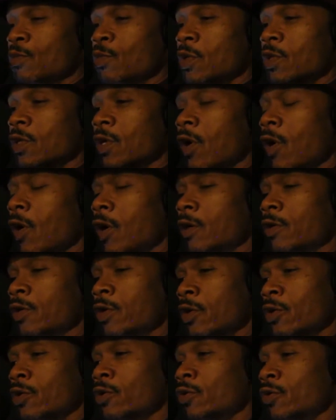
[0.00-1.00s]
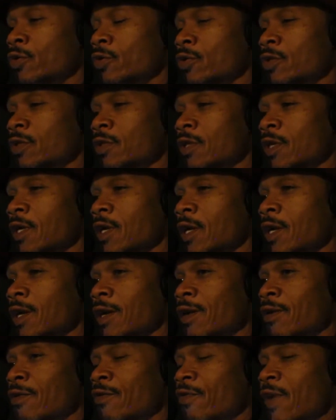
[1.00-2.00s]
but are those
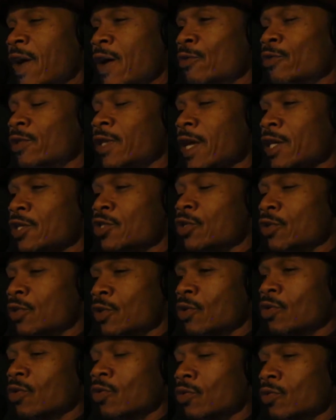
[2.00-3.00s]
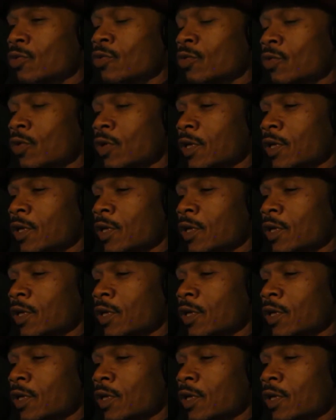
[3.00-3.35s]
foundational